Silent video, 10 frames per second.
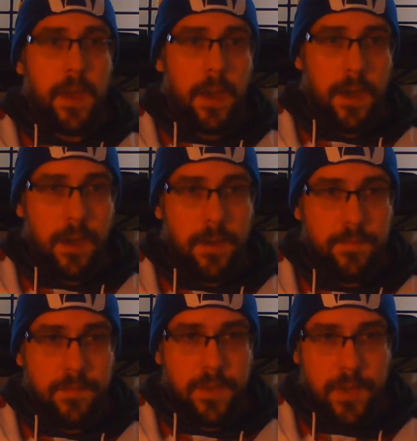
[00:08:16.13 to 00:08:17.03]

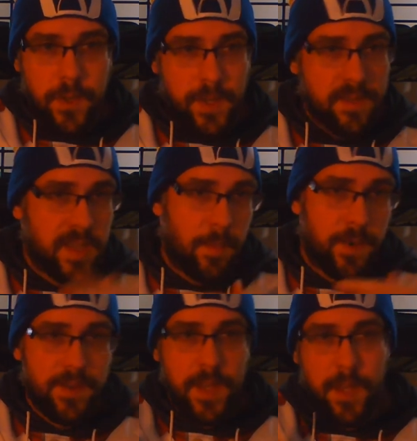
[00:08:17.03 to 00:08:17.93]
to these
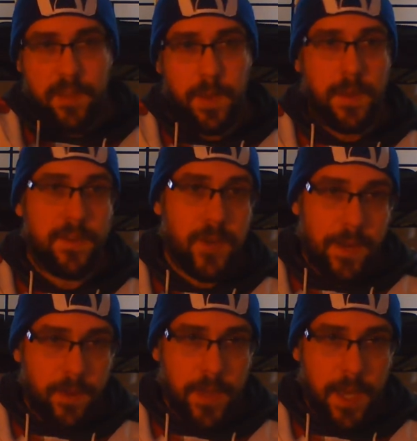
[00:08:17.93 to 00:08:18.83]
separate cities because
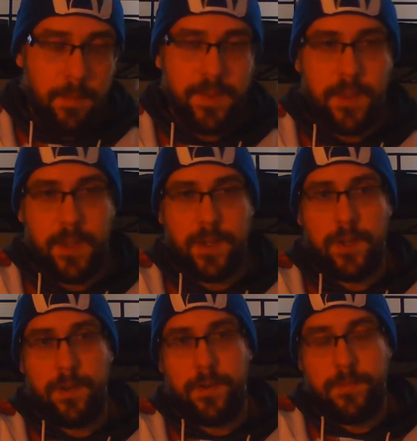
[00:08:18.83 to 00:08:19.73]
travel time is an
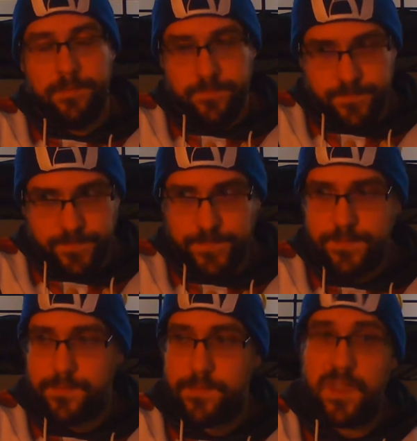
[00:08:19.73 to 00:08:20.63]
issue,
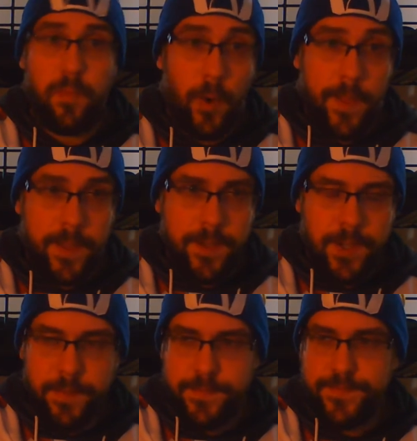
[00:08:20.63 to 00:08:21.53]
spoilage.